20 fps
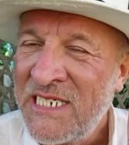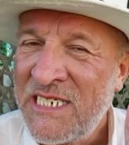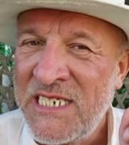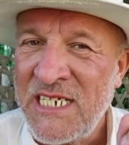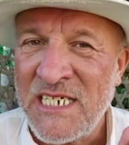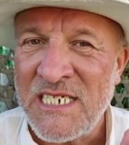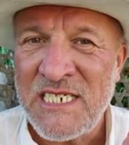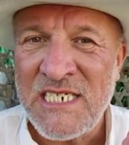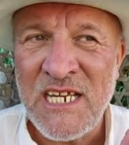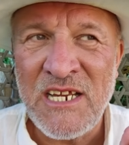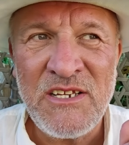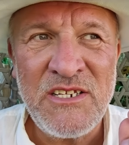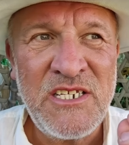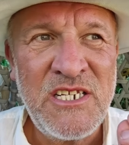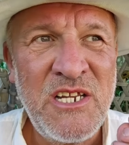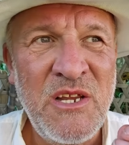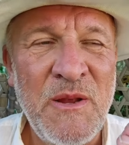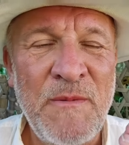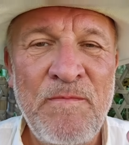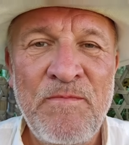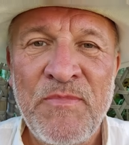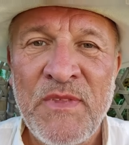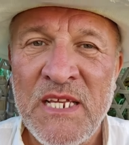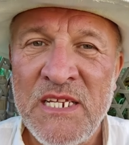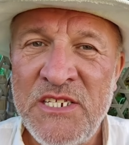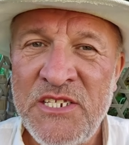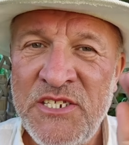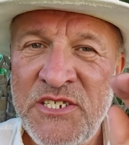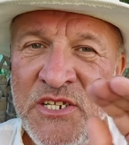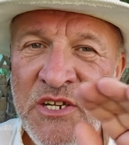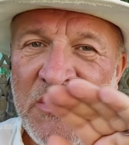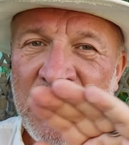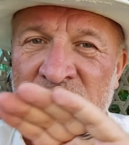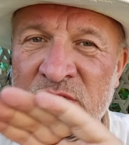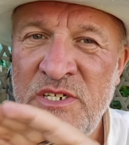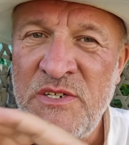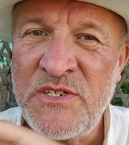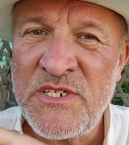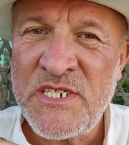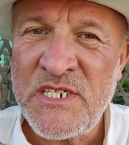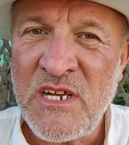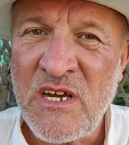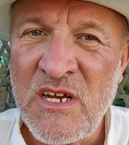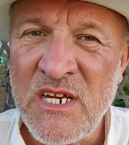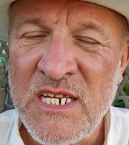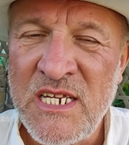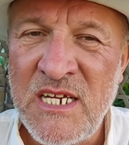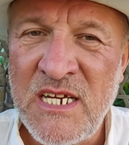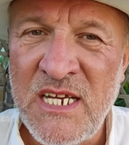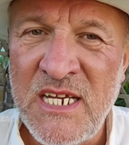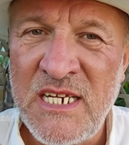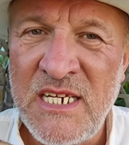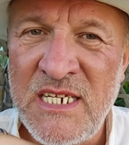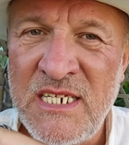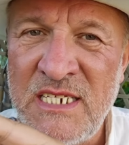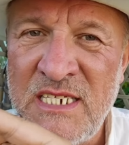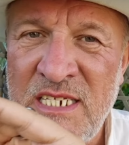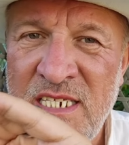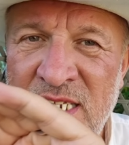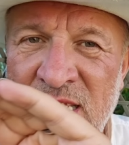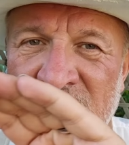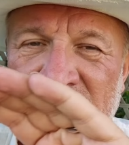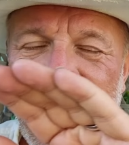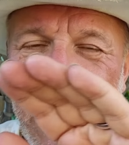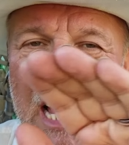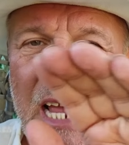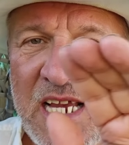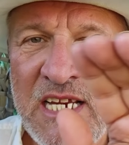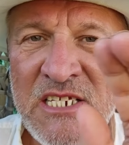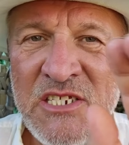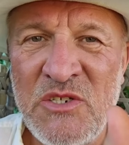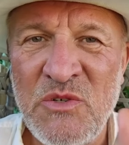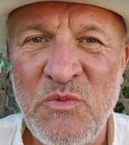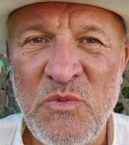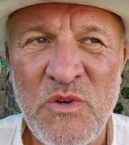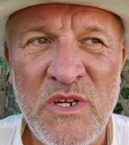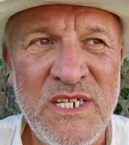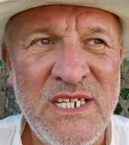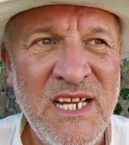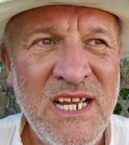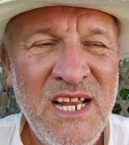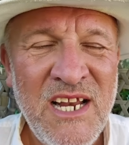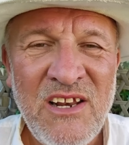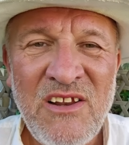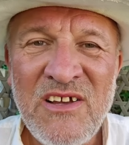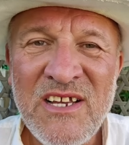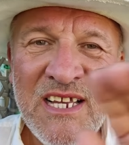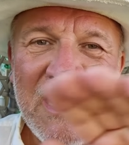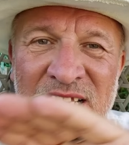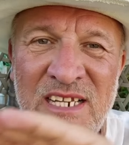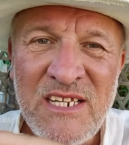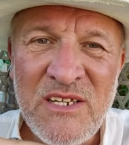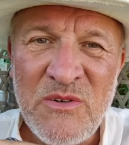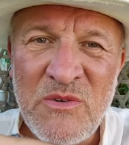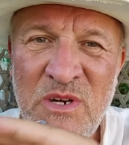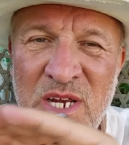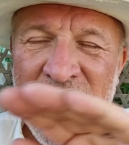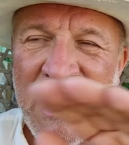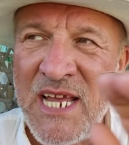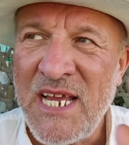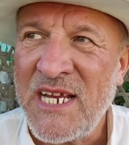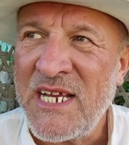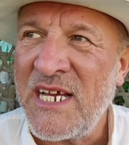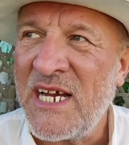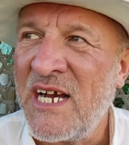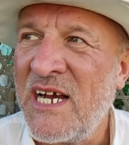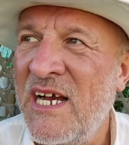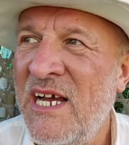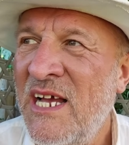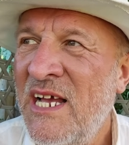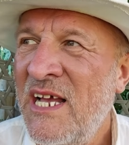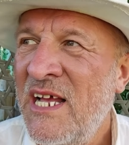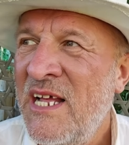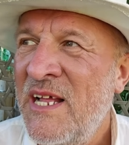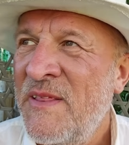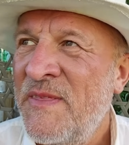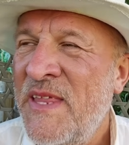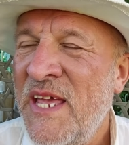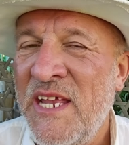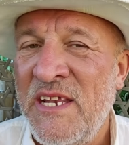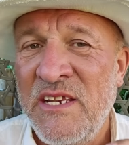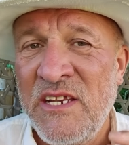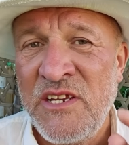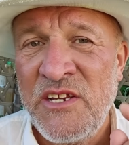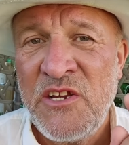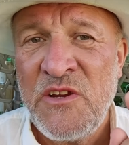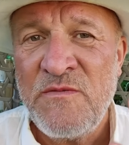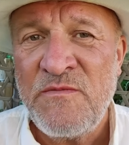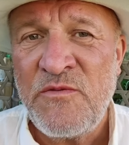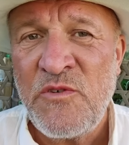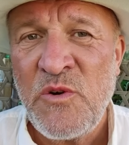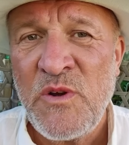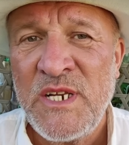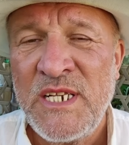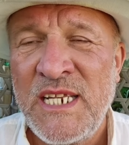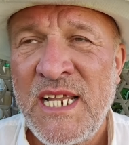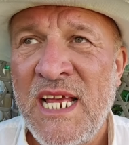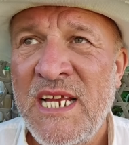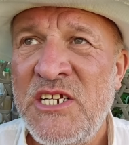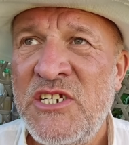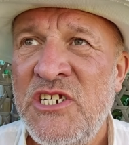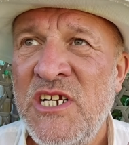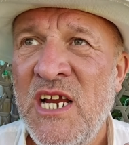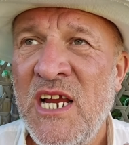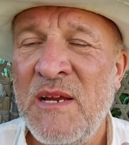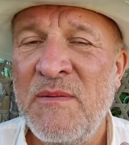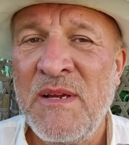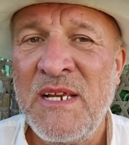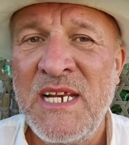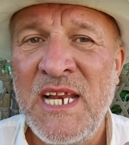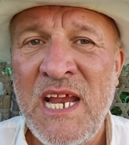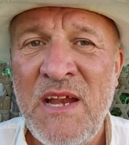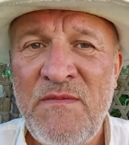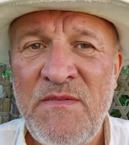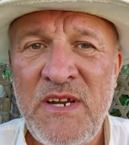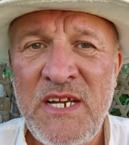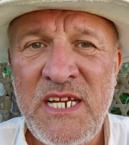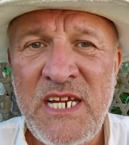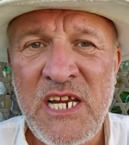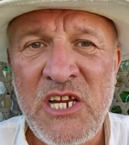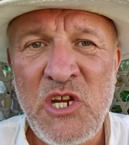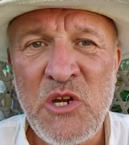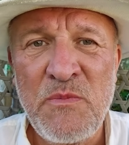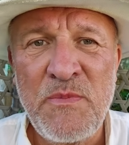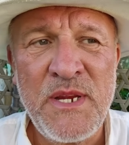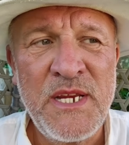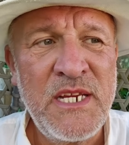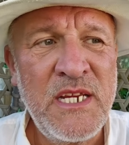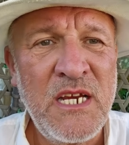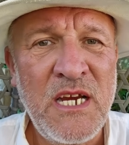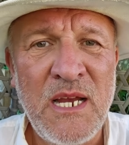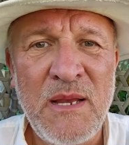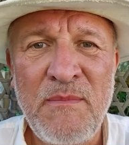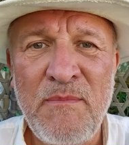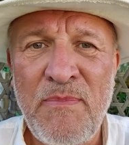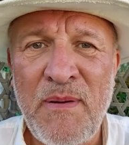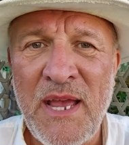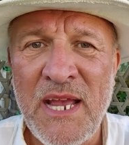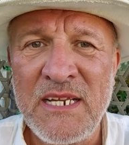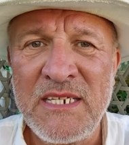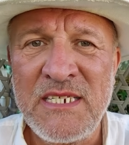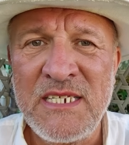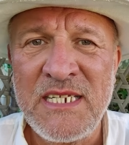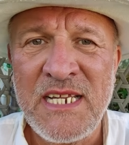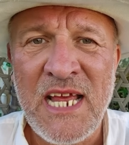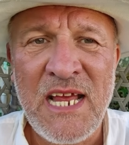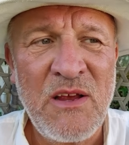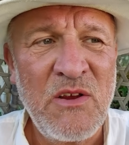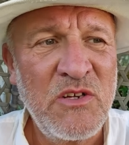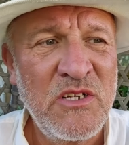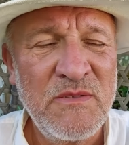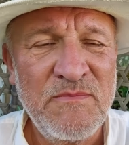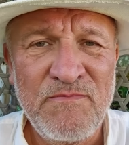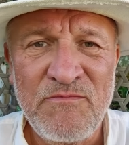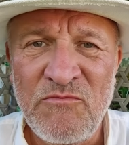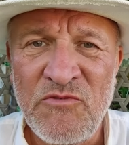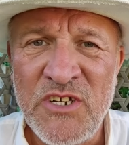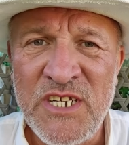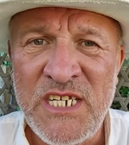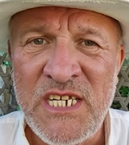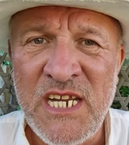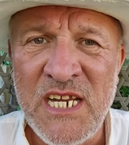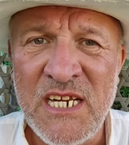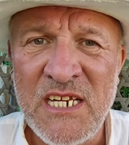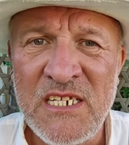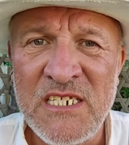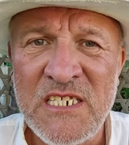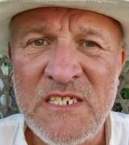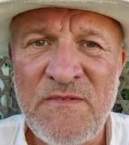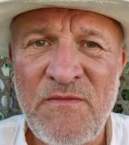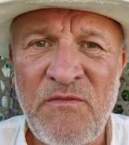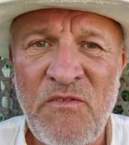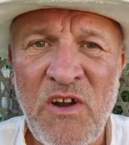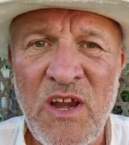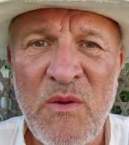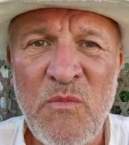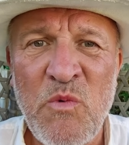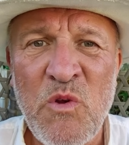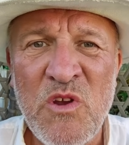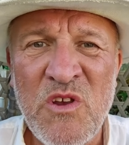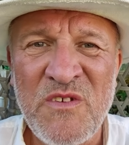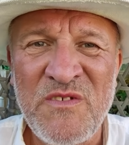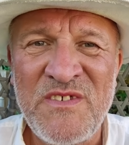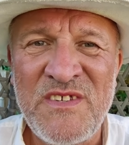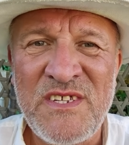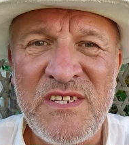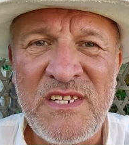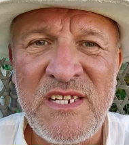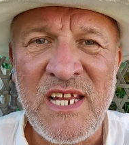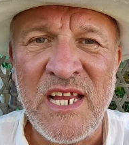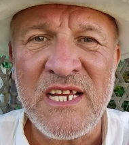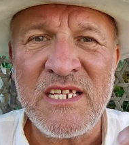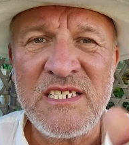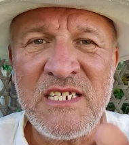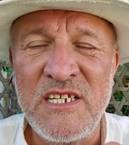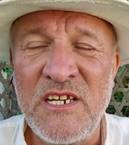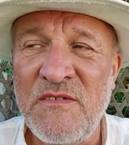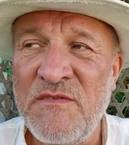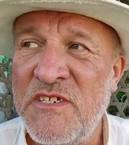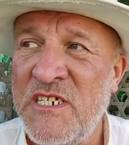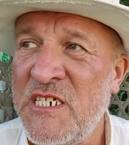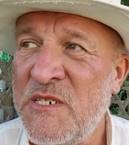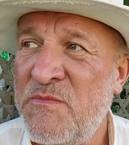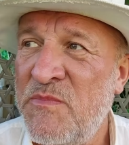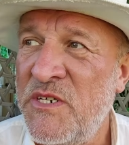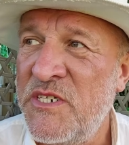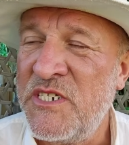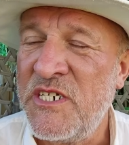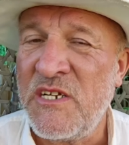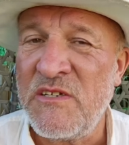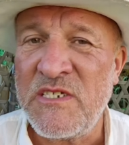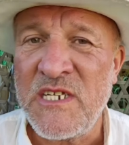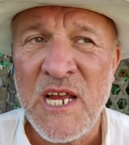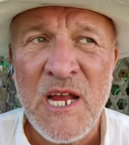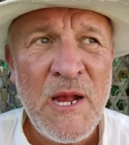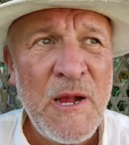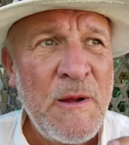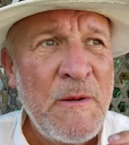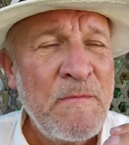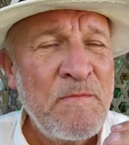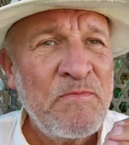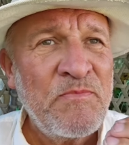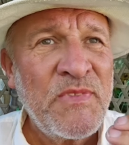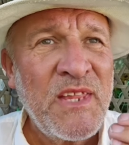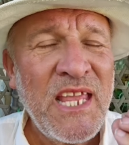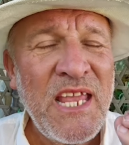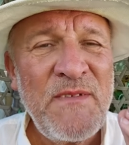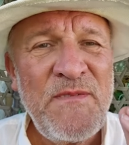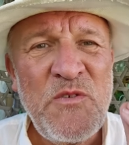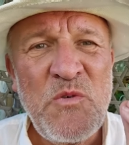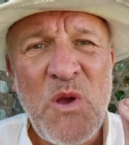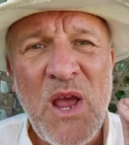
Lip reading: Just don't do it. As soon as you start cutting into that Acer wood like a little haircut, then you've ruined that shape. And every year you'll be cutting back to that ridiculous framework of sticks that you've just produced. If